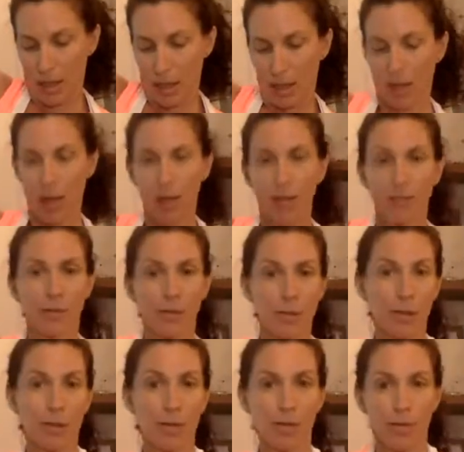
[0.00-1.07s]
I got it from
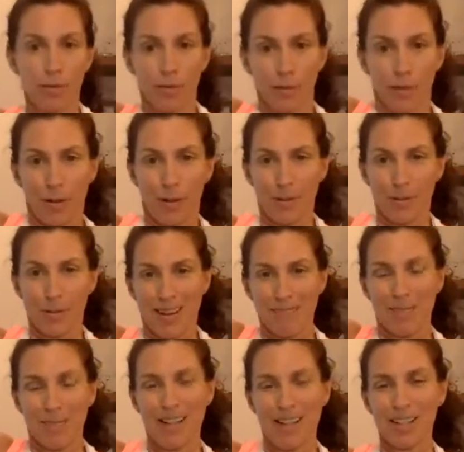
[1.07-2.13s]
a local farm. I'm
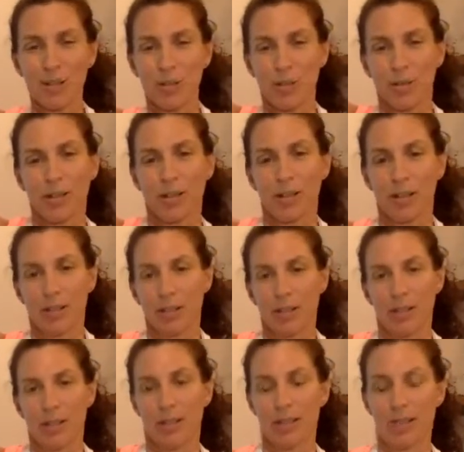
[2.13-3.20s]
not sure
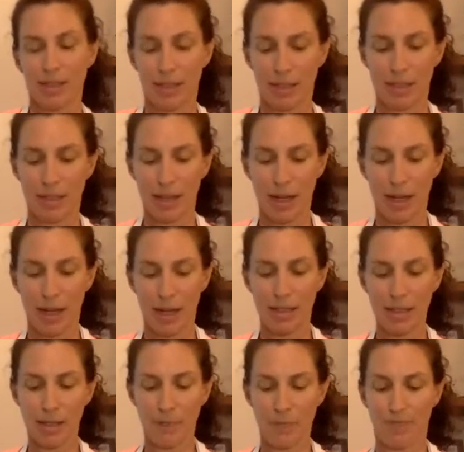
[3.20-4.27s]
if it's
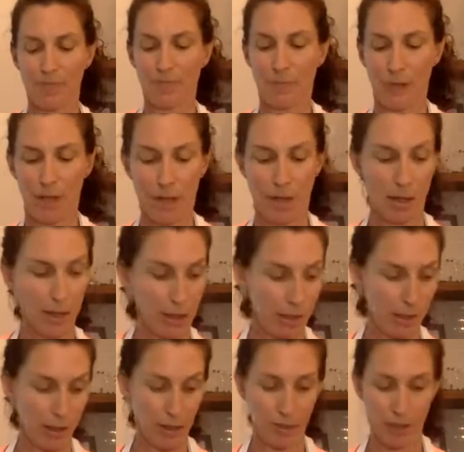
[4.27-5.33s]
exactly like
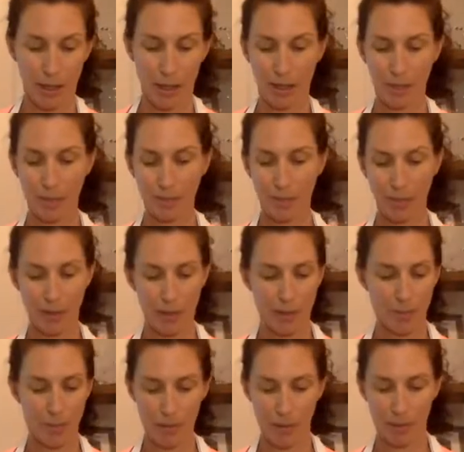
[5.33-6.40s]
a Granny Smith
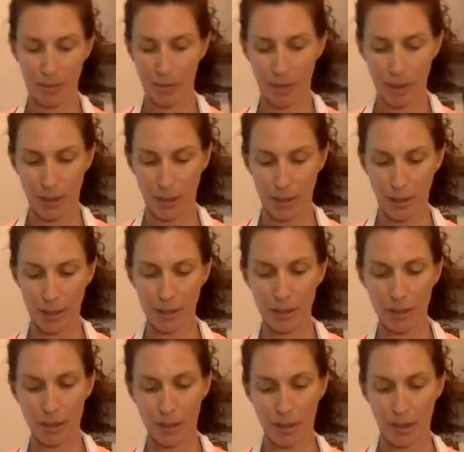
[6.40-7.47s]
apple. I don't think it
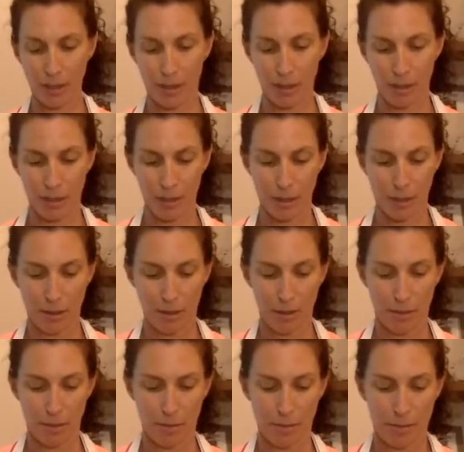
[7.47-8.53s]
is,
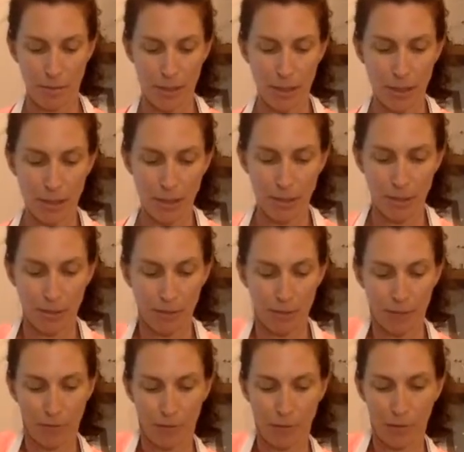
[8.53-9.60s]
but it's a little
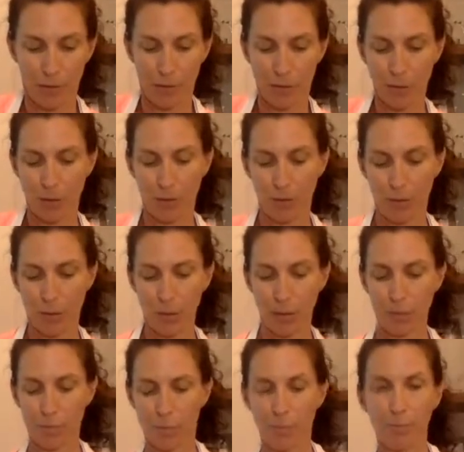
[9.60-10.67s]
firmer. So this